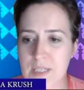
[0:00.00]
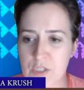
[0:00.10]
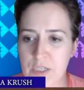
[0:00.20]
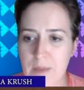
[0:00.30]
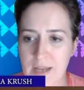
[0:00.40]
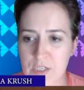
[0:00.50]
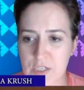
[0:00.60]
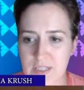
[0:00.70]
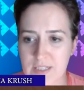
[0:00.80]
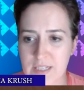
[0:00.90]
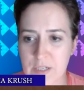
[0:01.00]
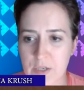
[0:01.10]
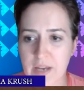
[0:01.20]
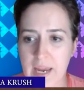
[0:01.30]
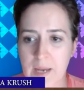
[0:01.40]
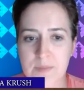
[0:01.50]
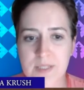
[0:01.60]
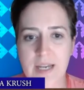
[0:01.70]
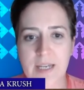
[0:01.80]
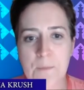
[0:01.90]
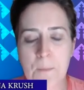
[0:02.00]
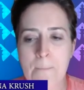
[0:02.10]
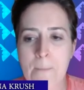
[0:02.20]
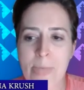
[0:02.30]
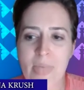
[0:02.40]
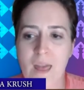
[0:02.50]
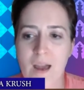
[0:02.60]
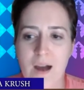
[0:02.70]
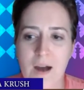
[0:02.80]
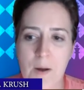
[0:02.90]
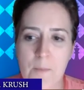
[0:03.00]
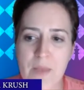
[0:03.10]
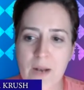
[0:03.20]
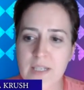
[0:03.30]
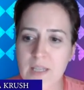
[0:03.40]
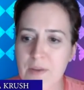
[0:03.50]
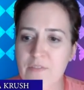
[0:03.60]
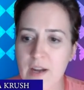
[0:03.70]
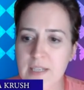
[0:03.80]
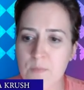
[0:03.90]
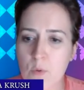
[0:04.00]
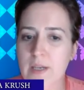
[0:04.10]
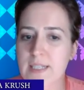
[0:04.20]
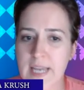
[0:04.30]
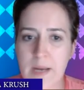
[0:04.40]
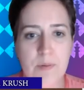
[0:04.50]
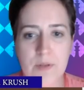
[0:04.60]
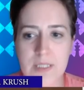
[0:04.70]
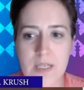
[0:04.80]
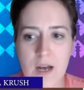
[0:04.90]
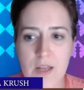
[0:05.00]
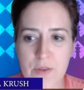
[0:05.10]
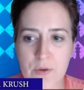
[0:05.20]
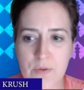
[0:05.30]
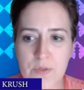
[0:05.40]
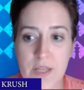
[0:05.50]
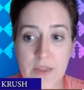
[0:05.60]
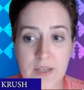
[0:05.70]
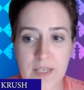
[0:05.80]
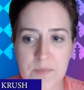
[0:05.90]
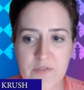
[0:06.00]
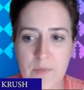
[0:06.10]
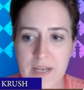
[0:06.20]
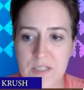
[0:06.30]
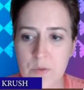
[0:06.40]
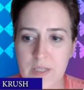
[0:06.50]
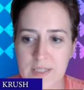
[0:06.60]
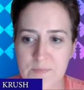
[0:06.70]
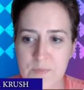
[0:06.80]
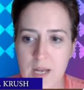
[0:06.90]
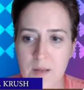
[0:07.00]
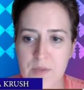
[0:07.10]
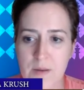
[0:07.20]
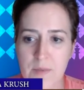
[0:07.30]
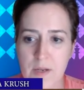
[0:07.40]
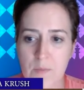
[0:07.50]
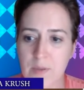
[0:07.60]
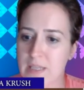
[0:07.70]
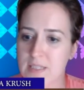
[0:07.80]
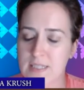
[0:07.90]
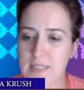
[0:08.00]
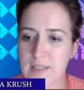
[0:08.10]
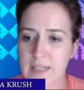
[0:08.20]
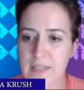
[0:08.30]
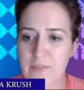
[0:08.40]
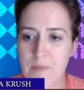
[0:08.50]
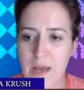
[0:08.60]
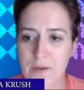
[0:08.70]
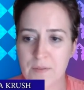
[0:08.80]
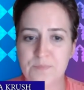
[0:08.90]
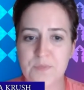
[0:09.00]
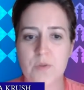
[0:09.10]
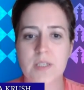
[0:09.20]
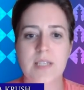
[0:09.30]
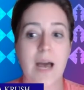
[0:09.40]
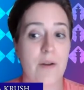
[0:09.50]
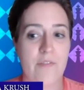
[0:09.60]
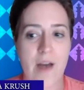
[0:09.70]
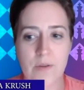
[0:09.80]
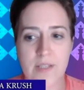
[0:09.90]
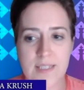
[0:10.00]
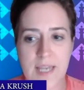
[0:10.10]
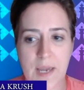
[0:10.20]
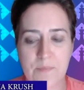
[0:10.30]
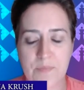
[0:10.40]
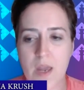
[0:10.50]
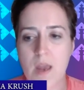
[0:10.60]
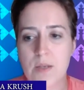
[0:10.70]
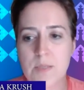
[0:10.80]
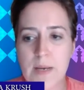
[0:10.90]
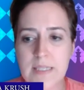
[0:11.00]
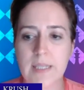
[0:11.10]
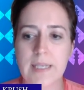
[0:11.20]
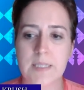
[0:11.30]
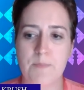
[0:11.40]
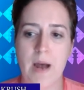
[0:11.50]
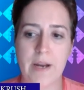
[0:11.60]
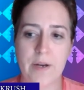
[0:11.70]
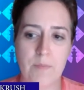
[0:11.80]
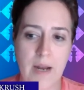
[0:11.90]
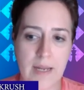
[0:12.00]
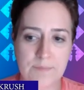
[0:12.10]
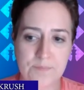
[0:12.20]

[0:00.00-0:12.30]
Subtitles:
she mentioned in her games, like. And I was like, let me find more examples on those themes for my students to help them, you know, play the Sicilian even better. So this is how I found this game, basically inspired by